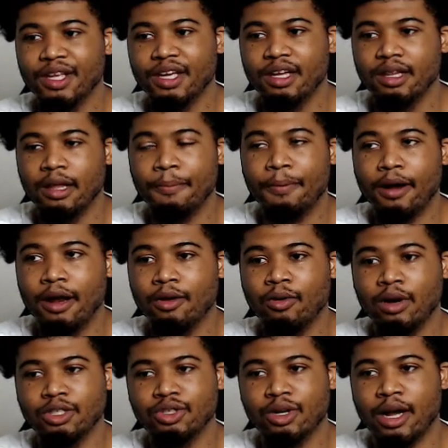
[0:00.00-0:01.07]
They're probably
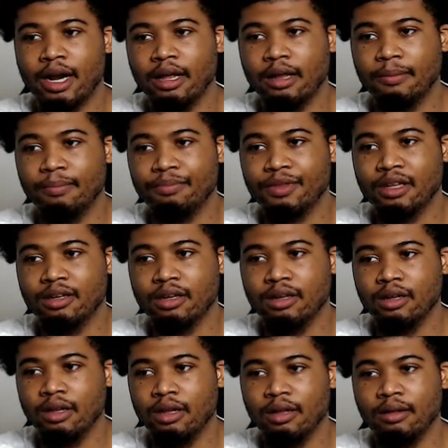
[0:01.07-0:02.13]
going to
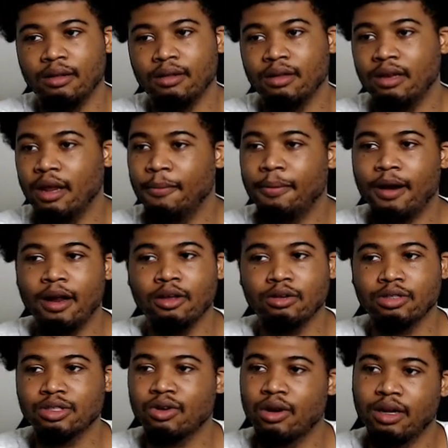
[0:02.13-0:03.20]
they're probably
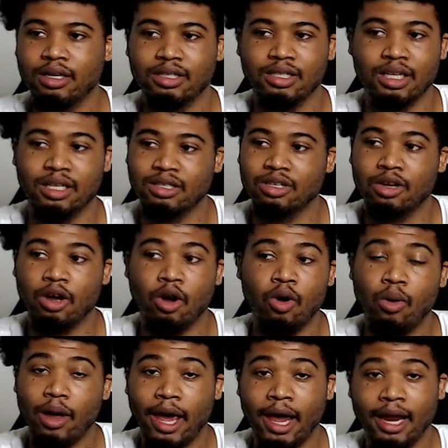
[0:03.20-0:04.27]
just going to just
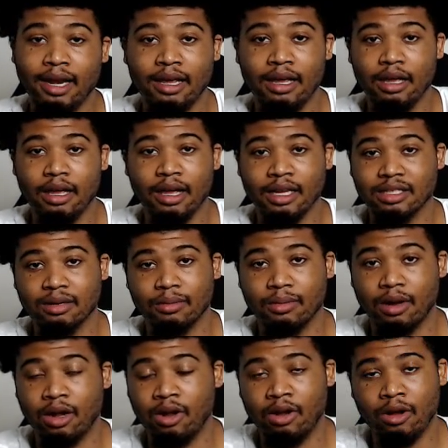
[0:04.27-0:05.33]
go AD against
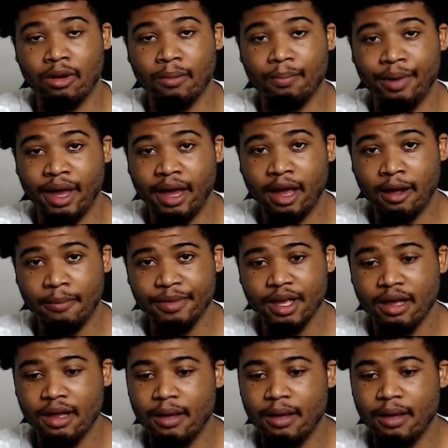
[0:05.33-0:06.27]
Bam.